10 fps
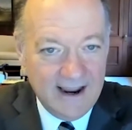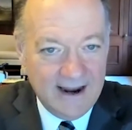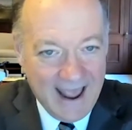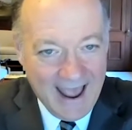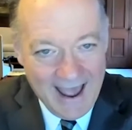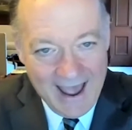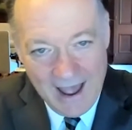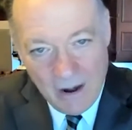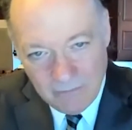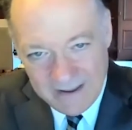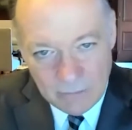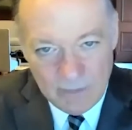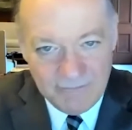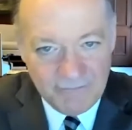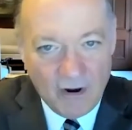And how can
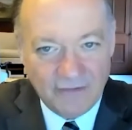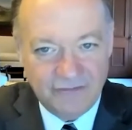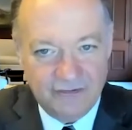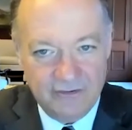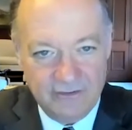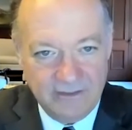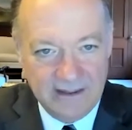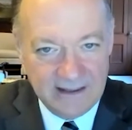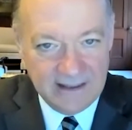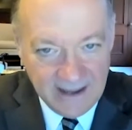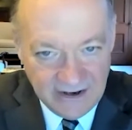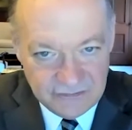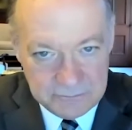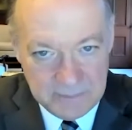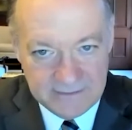we foster the
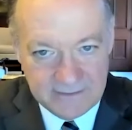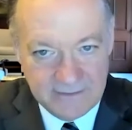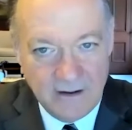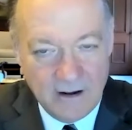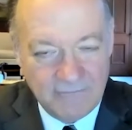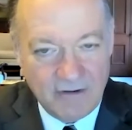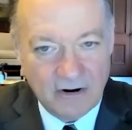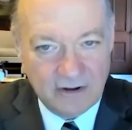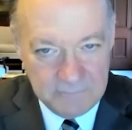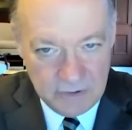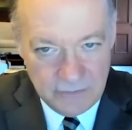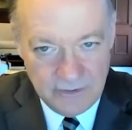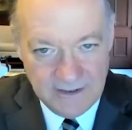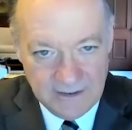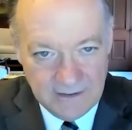engagement of our
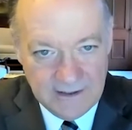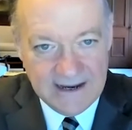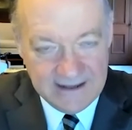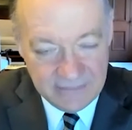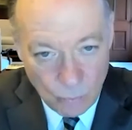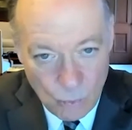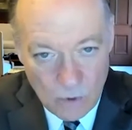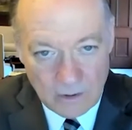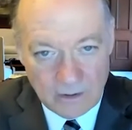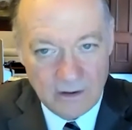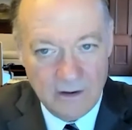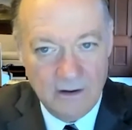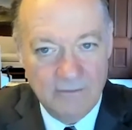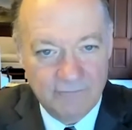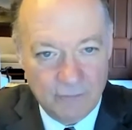community in the work
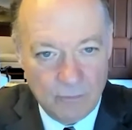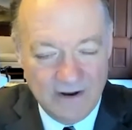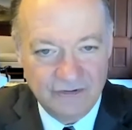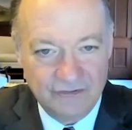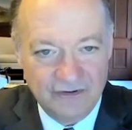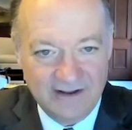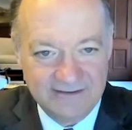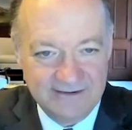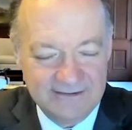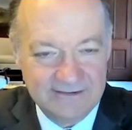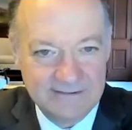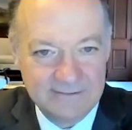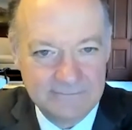for racial justice?